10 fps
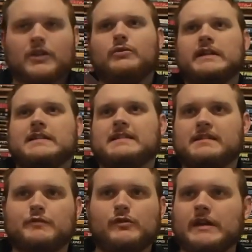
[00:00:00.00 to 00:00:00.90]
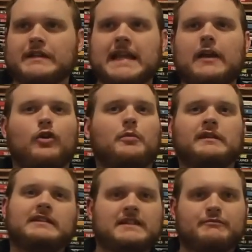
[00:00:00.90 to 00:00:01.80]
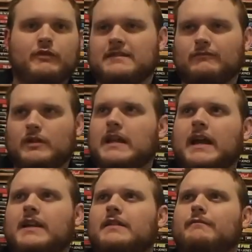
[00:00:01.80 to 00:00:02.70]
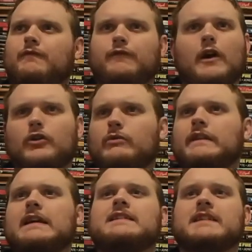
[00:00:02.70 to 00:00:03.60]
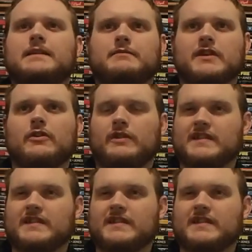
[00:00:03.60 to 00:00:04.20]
Going into this movie, I was kind of hoping that this movie would kind of follow in that same tone.